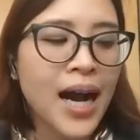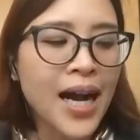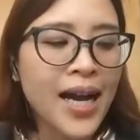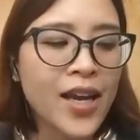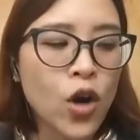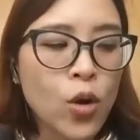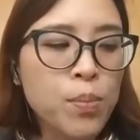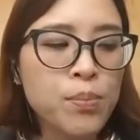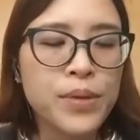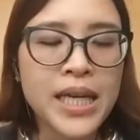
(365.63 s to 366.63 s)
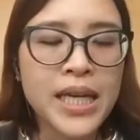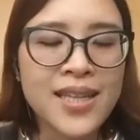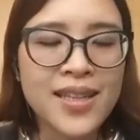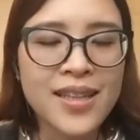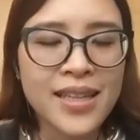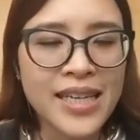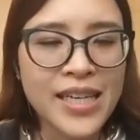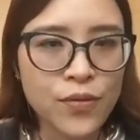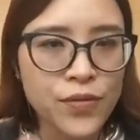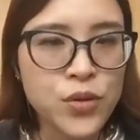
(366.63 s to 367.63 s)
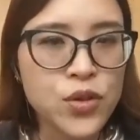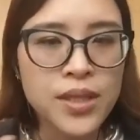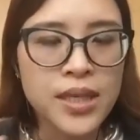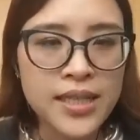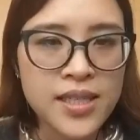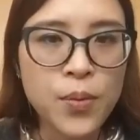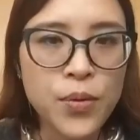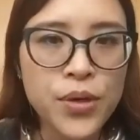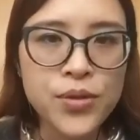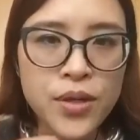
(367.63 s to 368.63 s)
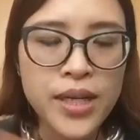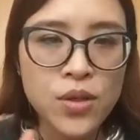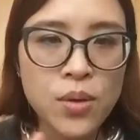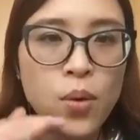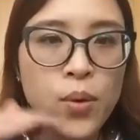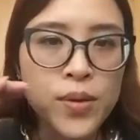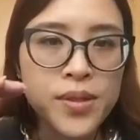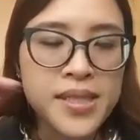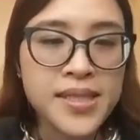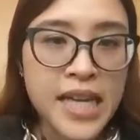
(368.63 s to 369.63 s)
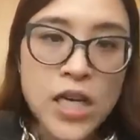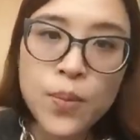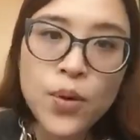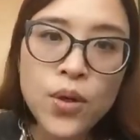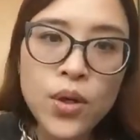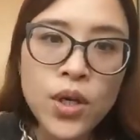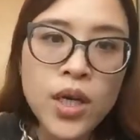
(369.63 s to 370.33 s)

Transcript: I hope in the near future, in the next couple of years, I'll get to a point where it's sustainable